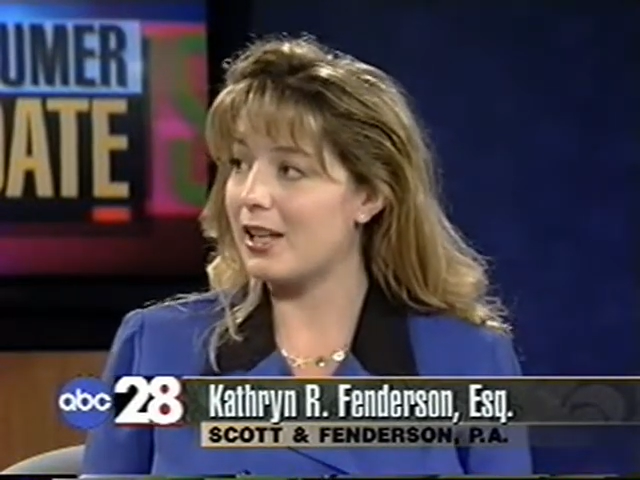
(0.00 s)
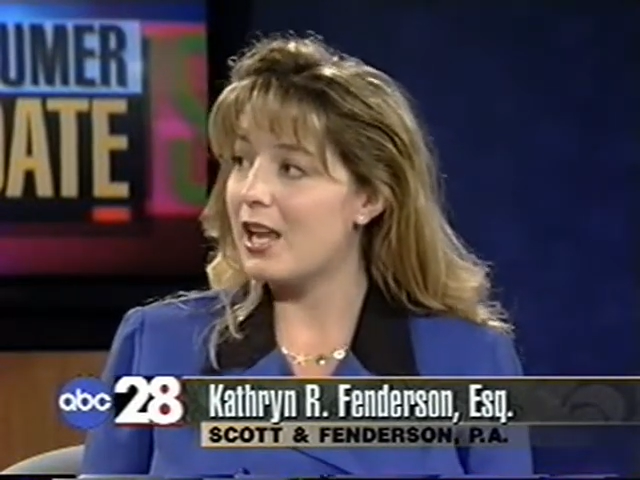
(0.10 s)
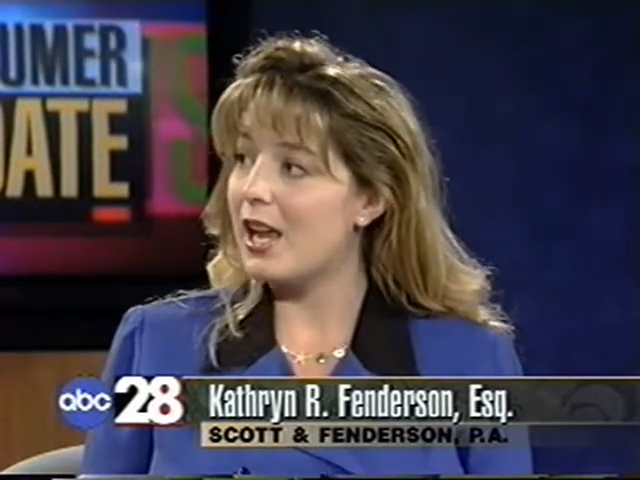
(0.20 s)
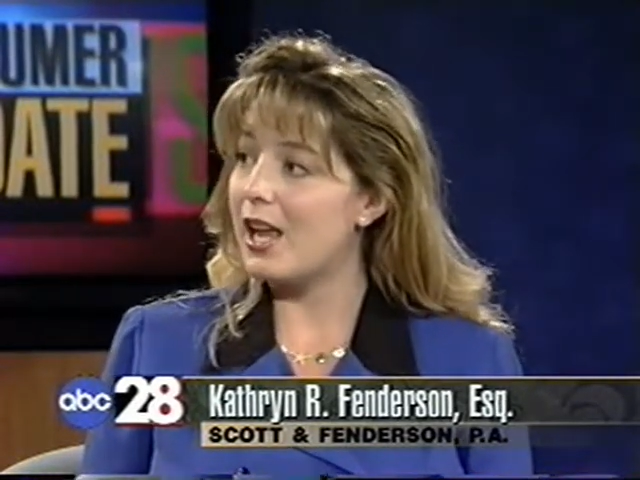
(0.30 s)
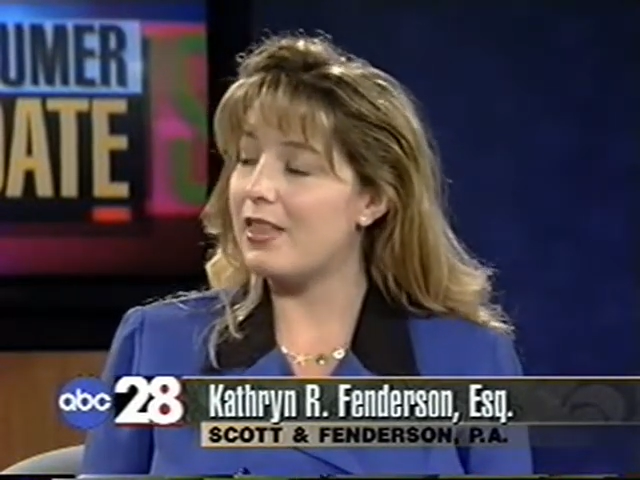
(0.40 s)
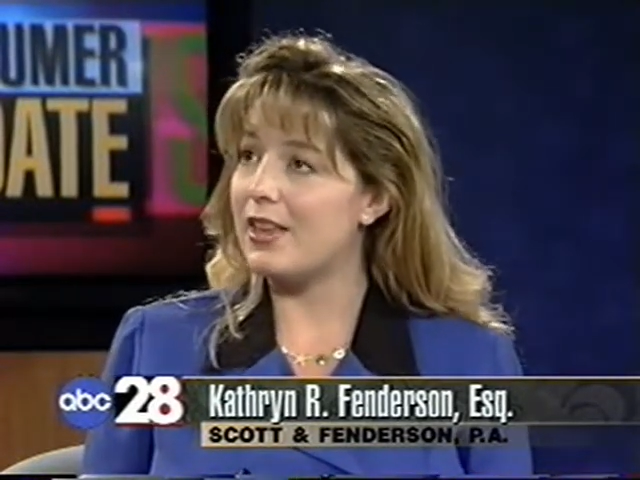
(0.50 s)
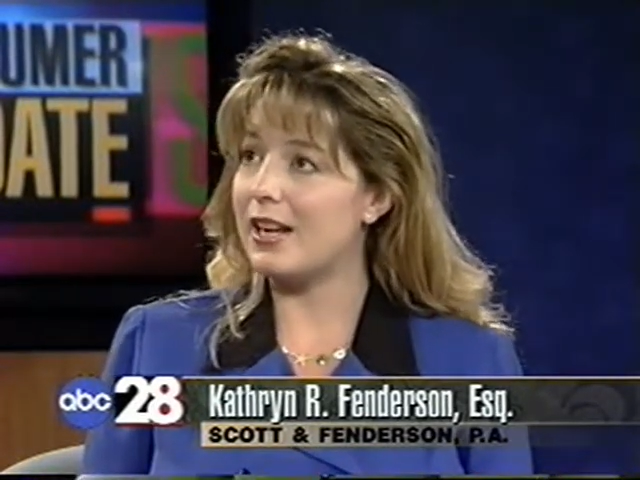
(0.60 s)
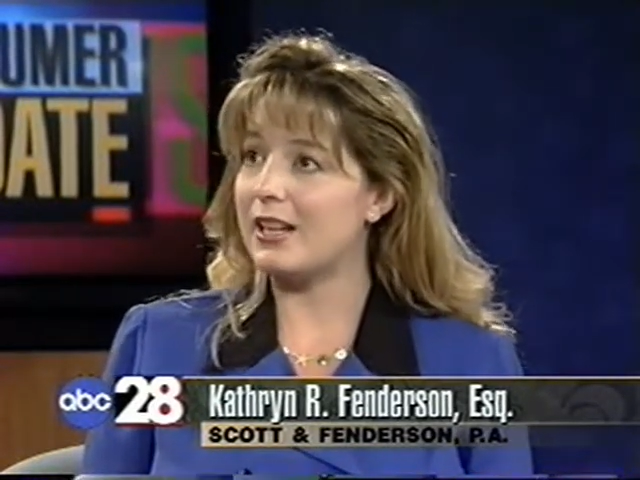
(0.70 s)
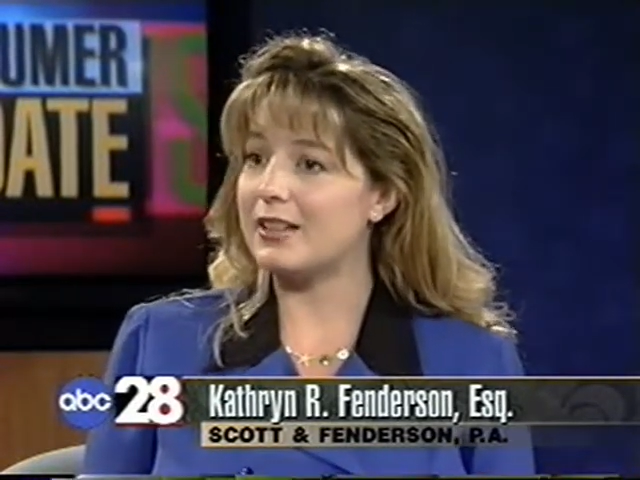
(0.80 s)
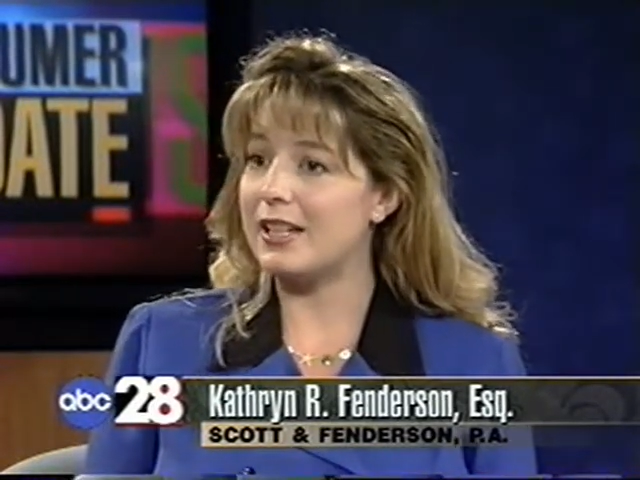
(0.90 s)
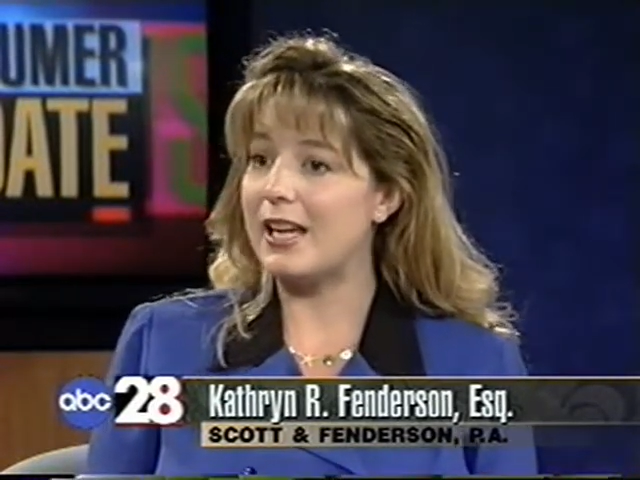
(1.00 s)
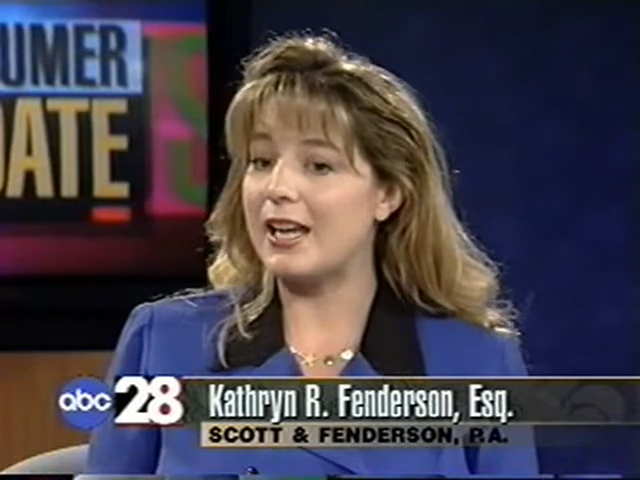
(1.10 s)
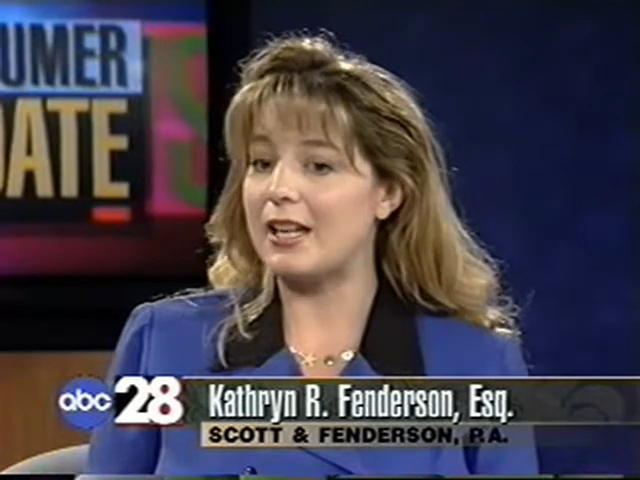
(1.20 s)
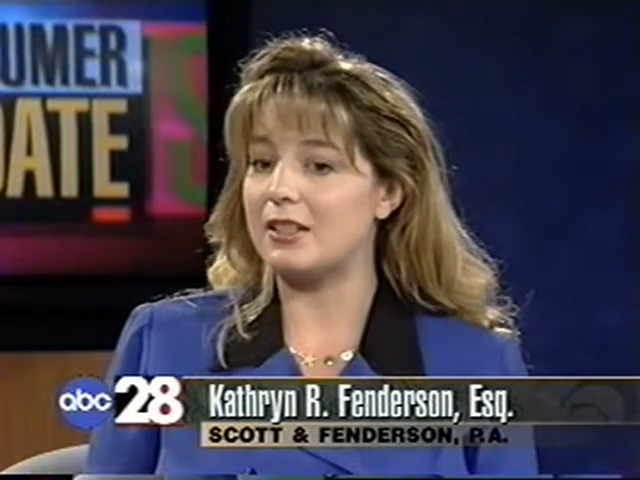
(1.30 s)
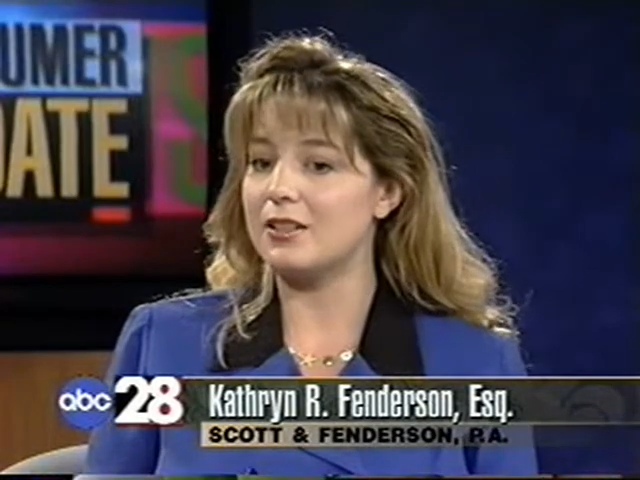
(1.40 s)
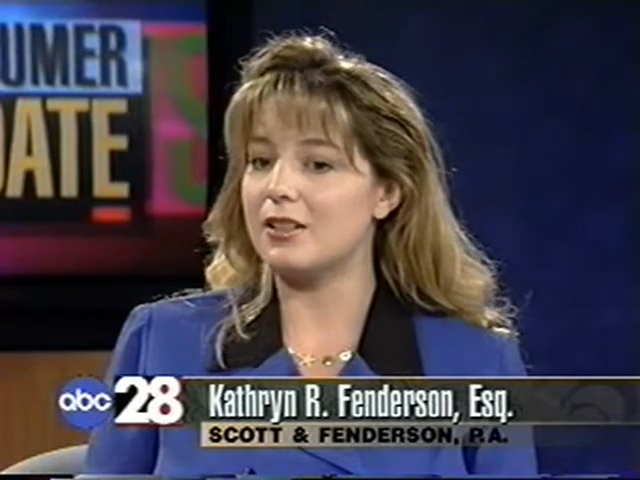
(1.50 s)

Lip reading: and that at the end